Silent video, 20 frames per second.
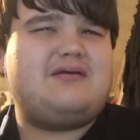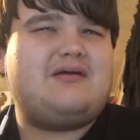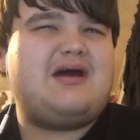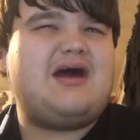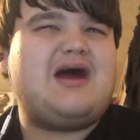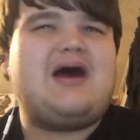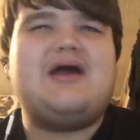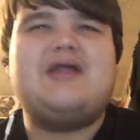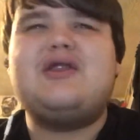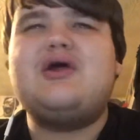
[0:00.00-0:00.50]

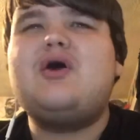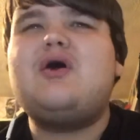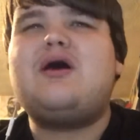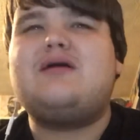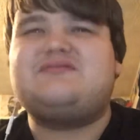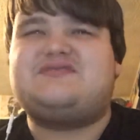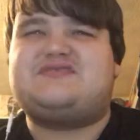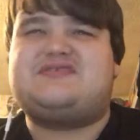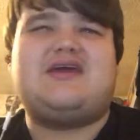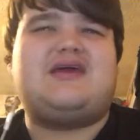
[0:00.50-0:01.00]
I know
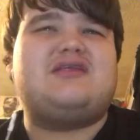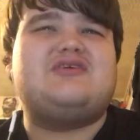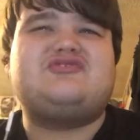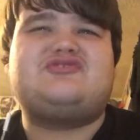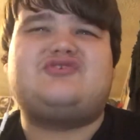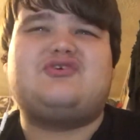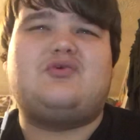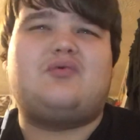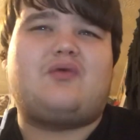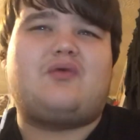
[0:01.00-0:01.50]
I'm saying it
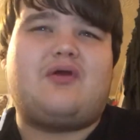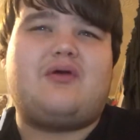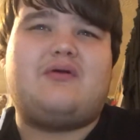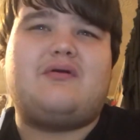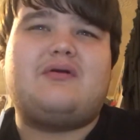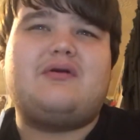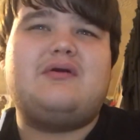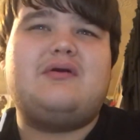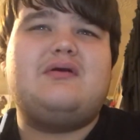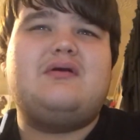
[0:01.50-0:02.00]
so
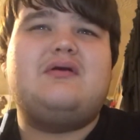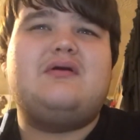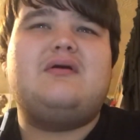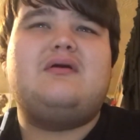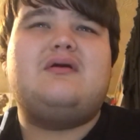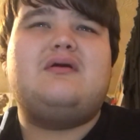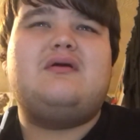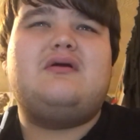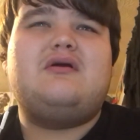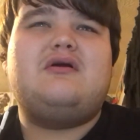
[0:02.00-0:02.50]
wrong.
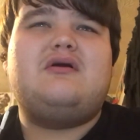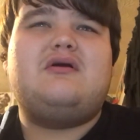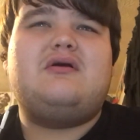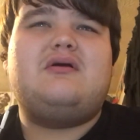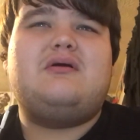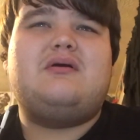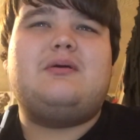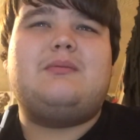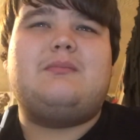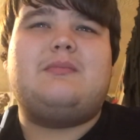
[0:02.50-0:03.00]

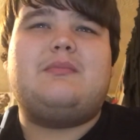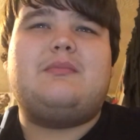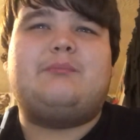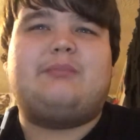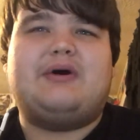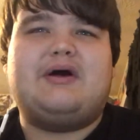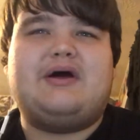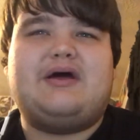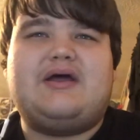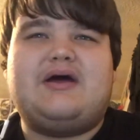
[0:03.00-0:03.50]

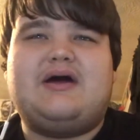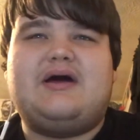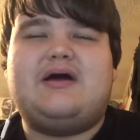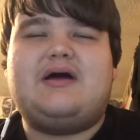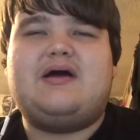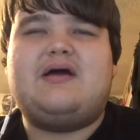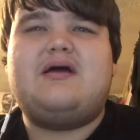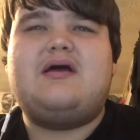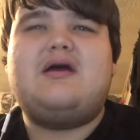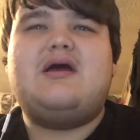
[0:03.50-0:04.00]

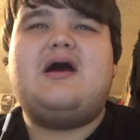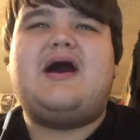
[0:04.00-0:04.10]
But